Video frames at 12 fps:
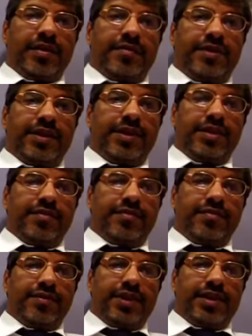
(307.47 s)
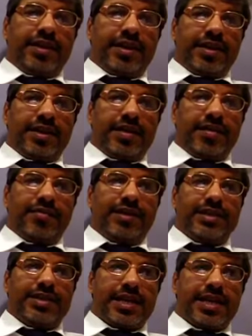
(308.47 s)
Whether we take care of
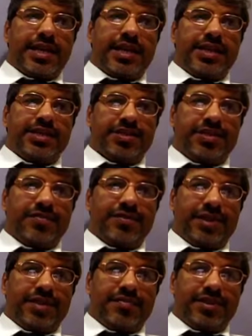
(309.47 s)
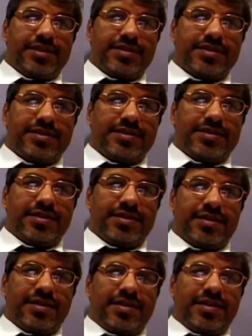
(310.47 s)
the segregation of networks,
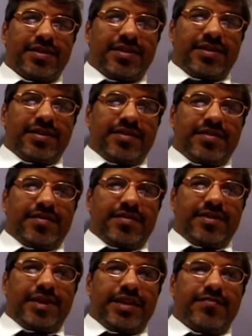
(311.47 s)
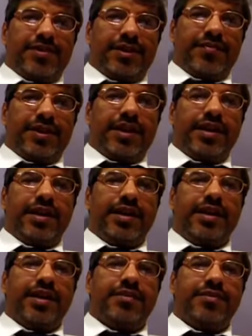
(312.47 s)
like for a very
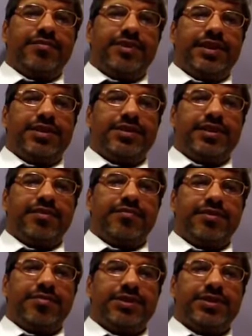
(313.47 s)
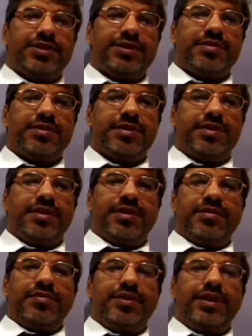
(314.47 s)
highly confidential information,
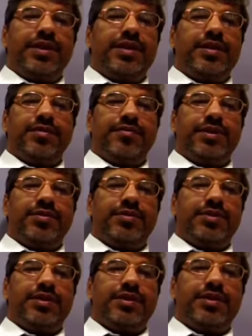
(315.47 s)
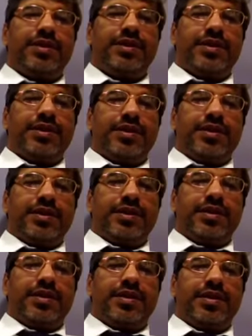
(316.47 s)
we don't
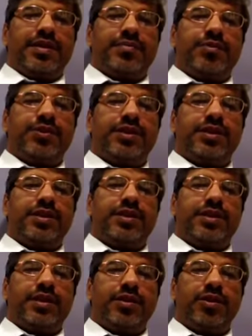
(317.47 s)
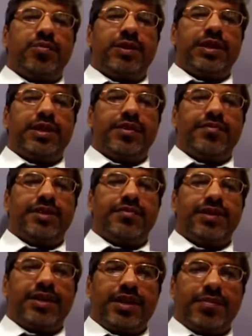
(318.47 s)
put it in the normal network,
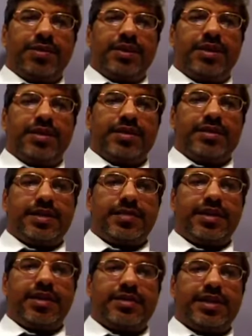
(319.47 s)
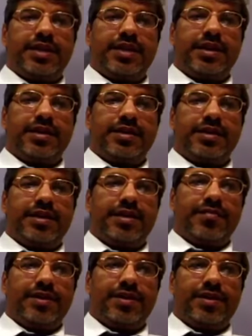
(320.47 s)
we keep it in a segregated
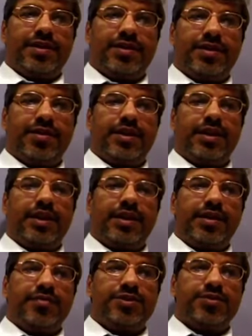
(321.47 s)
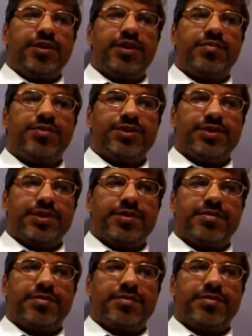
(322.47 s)
network or an individual computer.